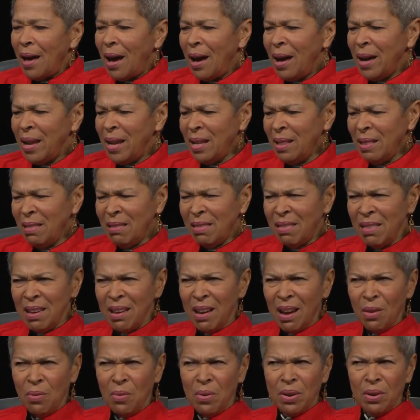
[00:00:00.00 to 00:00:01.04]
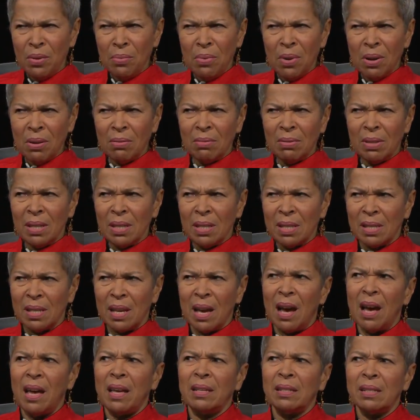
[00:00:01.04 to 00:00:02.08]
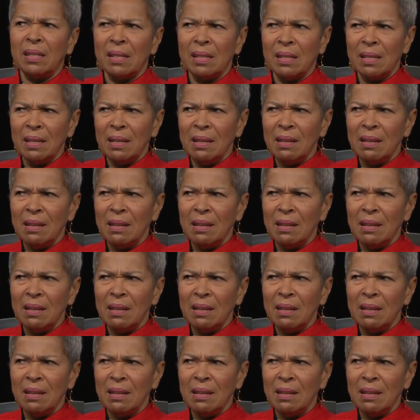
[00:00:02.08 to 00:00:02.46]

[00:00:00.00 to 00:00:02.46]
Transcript: I didn't think I wanted to work with these guys.